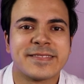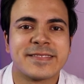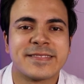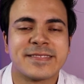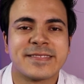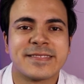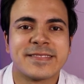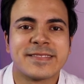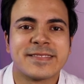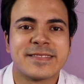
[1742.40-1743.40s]

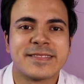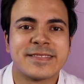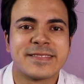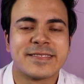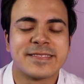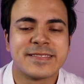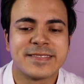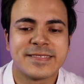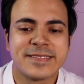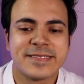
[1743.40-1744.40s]

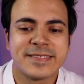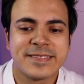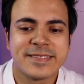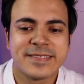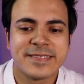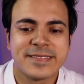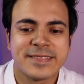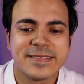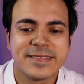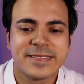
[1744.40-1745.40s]

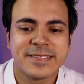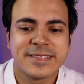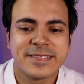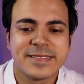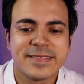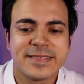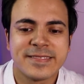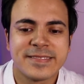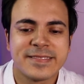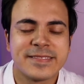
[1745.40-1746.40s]

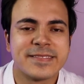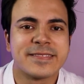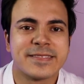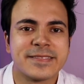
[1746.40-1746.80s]
The person shown says nothing.